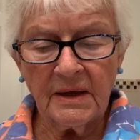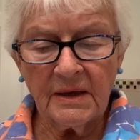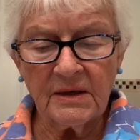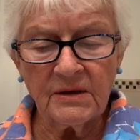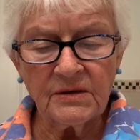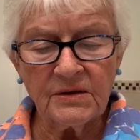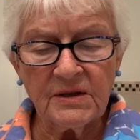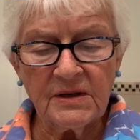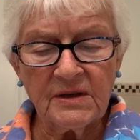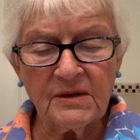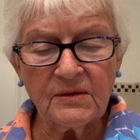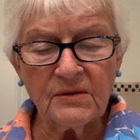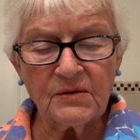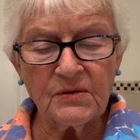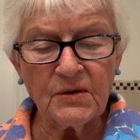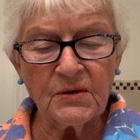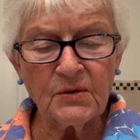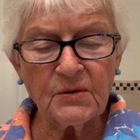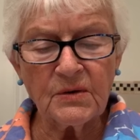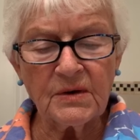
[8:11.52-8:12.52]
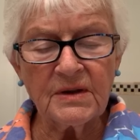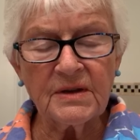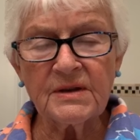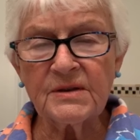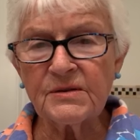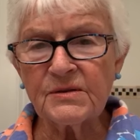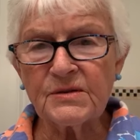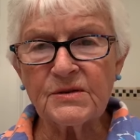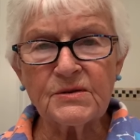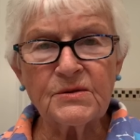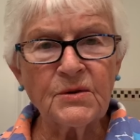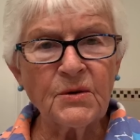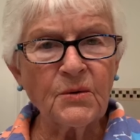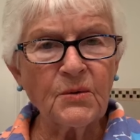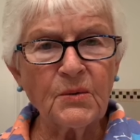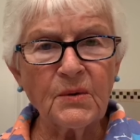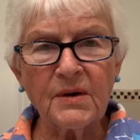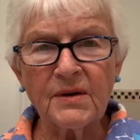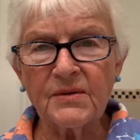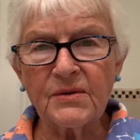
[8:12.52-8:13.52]
Indeed, there is
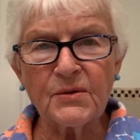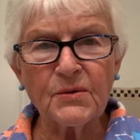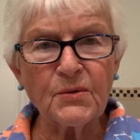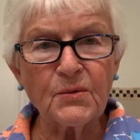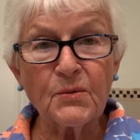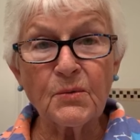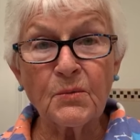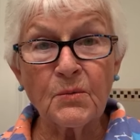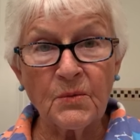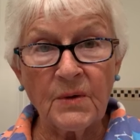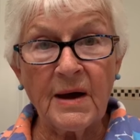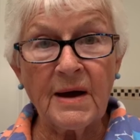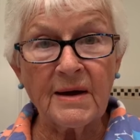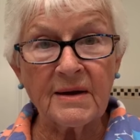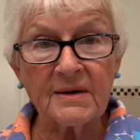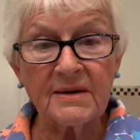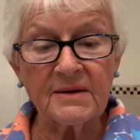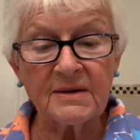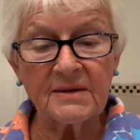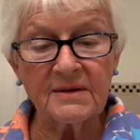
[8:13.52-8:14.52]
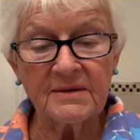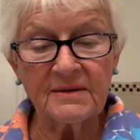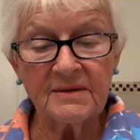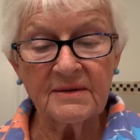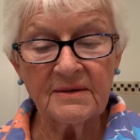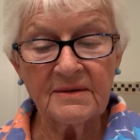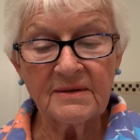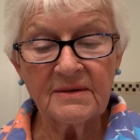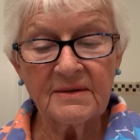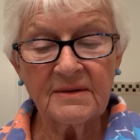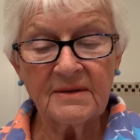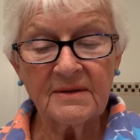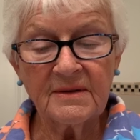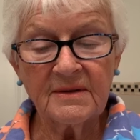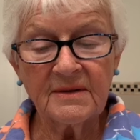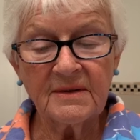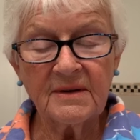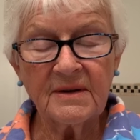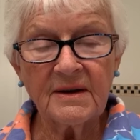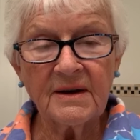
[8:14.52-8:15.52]
no other rock.
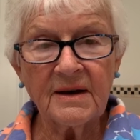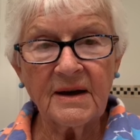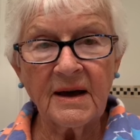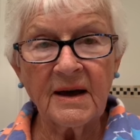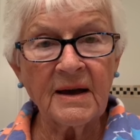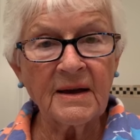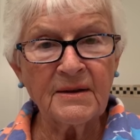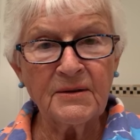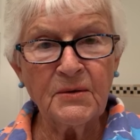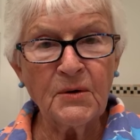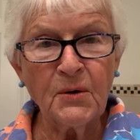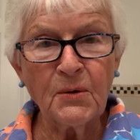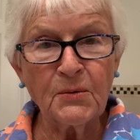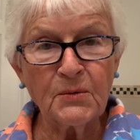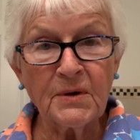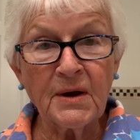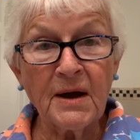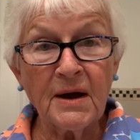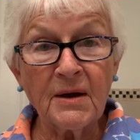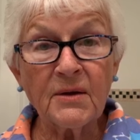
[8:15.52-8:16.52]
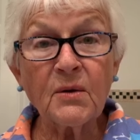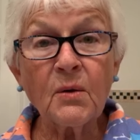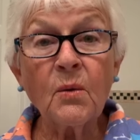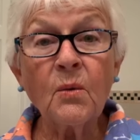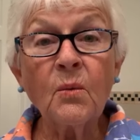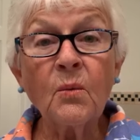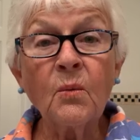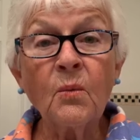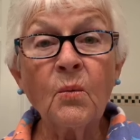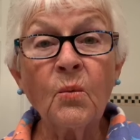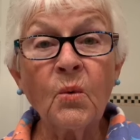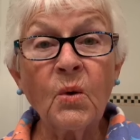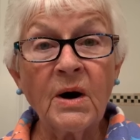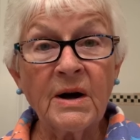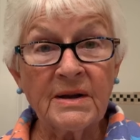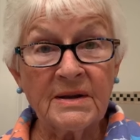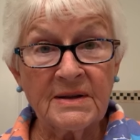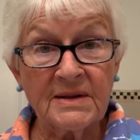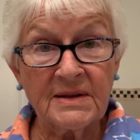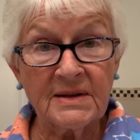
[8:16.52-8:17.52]
I know not
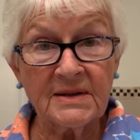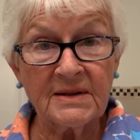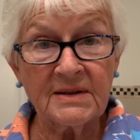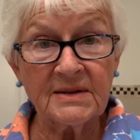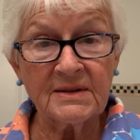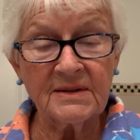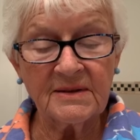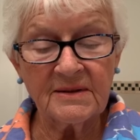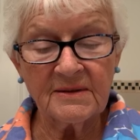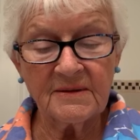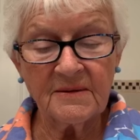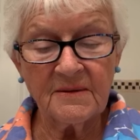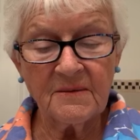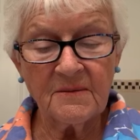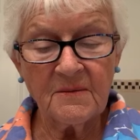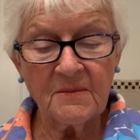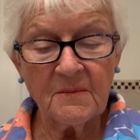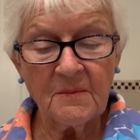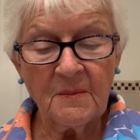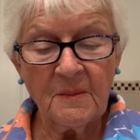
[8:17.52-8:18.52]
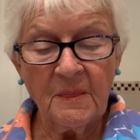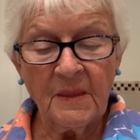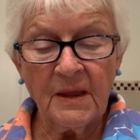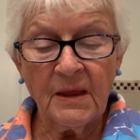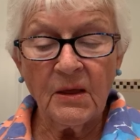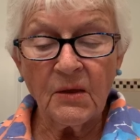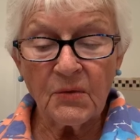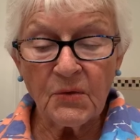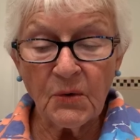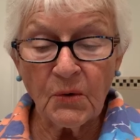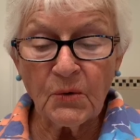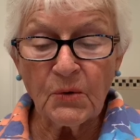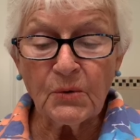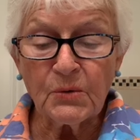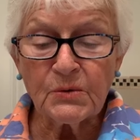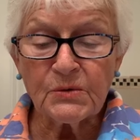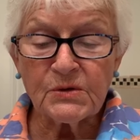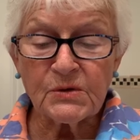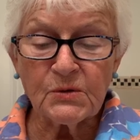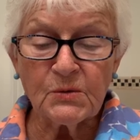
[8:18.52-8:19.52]
one.
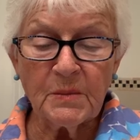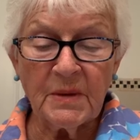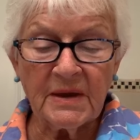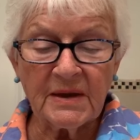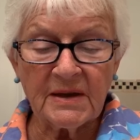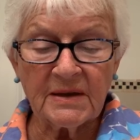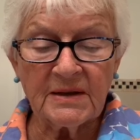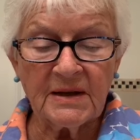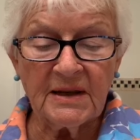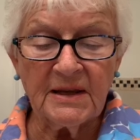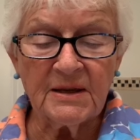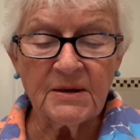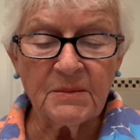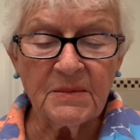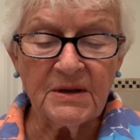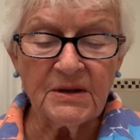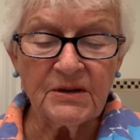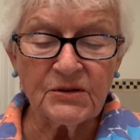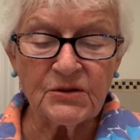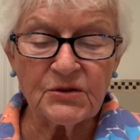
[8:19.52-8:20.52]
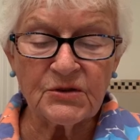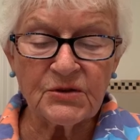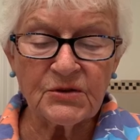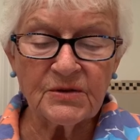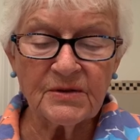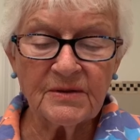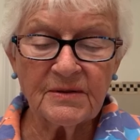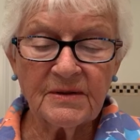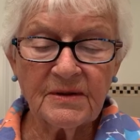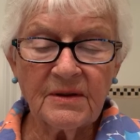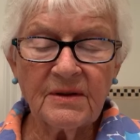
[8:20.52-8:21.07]
Those who make an image,